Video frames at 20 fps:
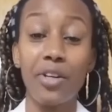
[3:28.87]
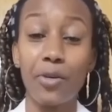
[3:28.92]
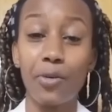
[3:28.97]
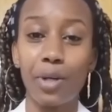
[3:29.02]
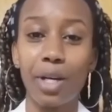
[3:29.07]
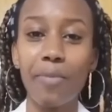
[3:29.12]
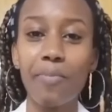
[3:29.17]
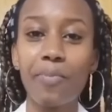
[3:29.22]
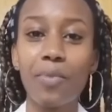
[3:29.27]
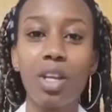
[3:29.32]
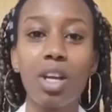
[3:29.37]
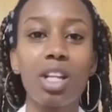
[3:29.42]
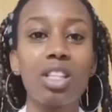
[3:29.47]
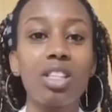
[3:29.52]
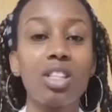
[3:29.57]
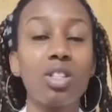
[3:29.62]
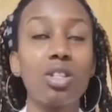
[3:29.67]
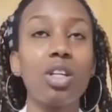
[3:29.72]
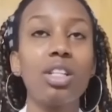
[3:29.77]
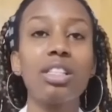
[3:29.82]
Anyway,
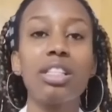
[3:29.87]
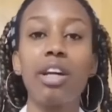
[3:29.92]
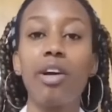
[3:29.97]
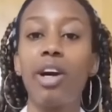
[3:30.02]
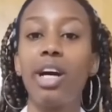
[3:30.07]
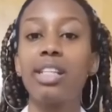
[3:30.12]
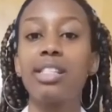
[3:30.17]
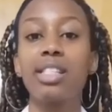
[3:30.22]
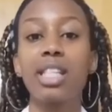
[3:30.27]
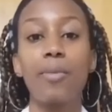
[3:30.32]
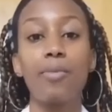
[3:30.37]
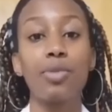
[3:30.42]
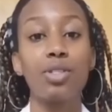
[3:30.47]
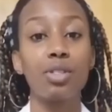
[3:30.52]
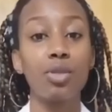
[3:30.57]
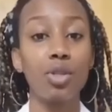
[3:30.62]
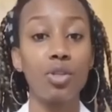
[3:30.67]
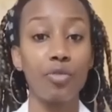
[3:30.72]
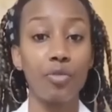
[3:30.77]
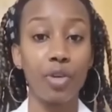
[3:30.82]
though there are some
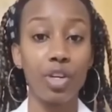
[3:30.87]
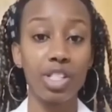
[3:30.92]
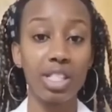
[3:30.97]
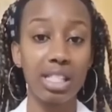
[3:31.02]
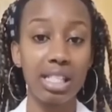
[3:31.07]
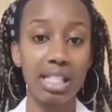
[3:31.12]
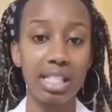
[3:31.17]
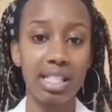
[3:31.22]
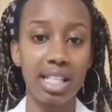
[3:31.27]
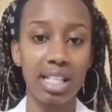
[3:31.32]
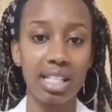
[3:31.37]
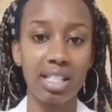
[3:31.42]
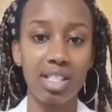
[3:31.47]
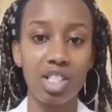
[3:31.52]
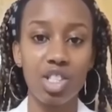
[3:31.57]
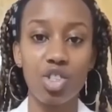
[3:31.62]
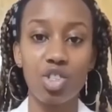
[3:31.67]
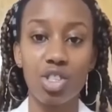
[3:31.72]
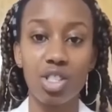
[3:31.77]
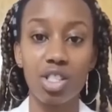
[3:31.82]
universities
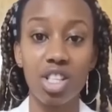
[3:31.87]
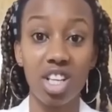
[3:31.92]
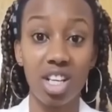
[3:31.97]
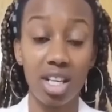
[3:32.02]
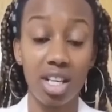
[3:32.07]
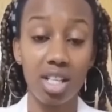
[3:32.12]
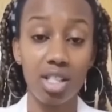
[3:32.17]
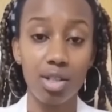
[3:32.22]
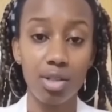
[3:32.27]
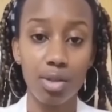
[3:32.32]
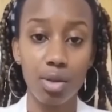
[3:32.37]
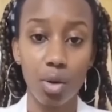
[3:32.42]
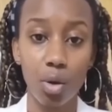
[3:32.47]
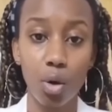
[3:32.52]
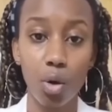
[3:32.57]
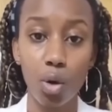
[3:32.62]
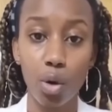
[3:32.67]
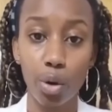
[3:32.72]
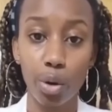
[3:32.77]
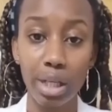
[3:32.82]
that teach Chinese
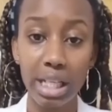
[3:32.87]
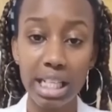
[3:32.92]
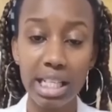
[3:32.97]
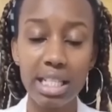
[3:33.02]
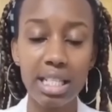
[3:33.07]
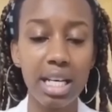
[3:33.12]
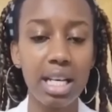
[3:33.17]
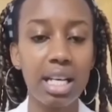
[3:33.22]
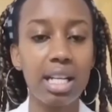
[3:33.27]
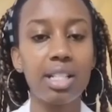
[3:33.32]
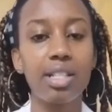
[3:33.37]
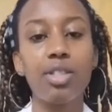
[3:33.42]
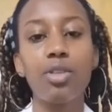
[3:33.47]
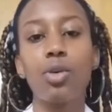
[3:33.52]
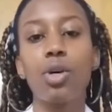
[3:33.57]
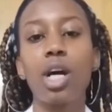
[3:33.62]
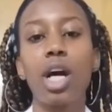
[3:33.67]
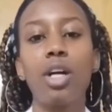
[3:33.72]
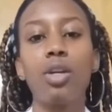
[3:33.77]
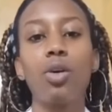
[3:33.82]
so good,
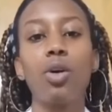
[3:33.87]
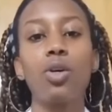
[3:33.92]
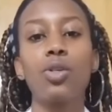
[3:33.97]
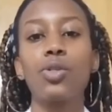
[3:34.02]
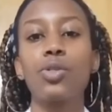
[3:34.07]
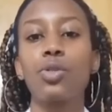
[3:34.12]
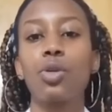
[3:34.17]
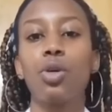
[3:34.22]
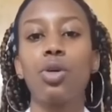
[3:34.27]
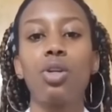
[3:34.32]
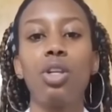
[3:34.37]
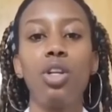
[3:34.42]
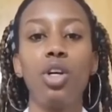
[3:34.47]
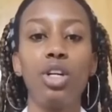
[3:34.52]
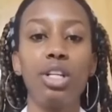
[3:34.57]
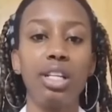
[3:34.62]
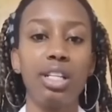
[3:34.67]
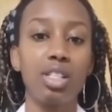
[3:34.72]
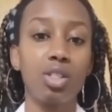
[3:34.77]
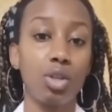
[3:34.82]
you can also
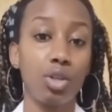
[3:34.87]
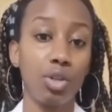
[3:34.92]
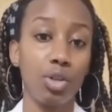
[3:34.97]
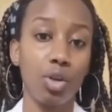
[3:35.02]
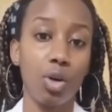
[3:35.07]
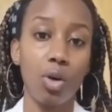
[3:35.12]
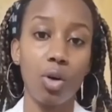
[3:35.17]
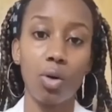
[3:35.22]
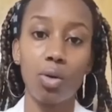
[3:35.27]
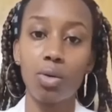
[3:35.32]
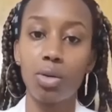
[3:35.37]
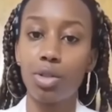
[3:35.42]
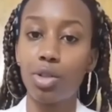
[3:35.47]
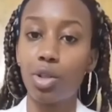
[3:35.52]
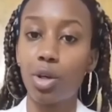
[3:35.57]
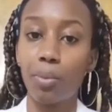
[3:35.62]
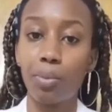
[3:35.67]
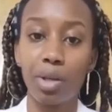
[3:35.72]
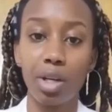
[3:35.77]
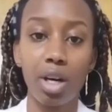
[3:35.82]
learn it on your
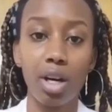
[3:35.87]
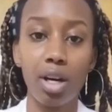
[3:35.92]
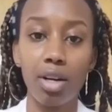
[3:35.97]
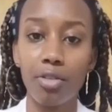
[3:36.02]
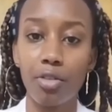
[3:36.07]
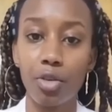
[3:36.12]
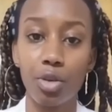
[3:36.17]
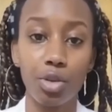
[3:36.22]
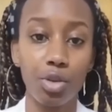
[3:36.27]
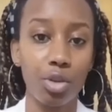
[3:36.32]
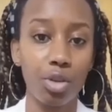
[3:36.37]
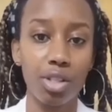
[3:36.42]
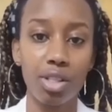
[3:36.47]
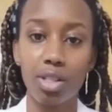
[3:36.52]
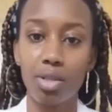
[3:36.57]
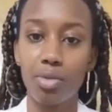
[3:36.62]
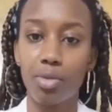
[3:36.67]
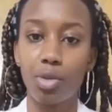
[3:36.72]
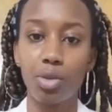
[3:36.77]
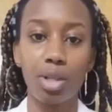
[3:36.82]
behalf,
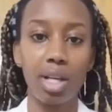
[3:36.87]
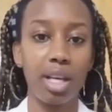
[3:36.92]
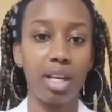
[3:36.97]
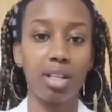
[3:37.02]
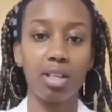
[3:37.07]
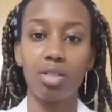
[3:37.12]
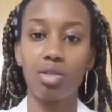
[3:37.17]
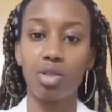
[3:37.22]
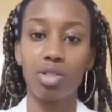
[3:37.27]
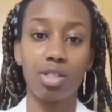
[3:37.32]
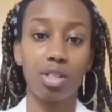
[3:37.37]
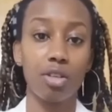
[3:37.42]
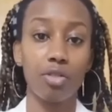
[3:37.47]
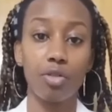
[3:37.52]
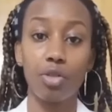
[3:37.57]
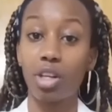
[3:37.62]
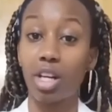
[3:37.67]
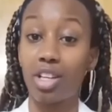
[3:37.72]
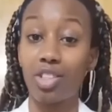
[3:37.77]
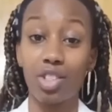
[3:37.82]

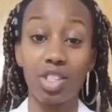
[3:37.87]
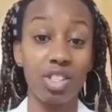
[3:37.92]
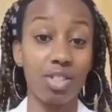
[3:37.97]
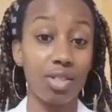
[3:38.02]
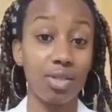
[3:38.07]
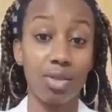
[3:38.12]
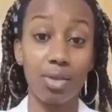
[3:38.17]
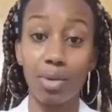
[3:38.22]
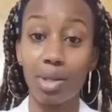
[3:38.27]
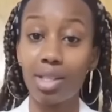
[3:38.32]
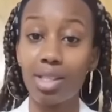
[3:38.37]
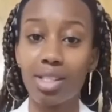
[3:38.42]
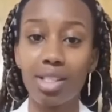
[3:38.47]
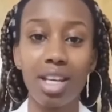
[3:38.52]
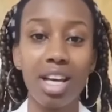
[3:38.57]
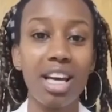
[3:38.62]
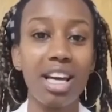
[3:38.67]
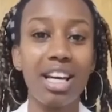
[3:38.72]
yourself. You can just do it.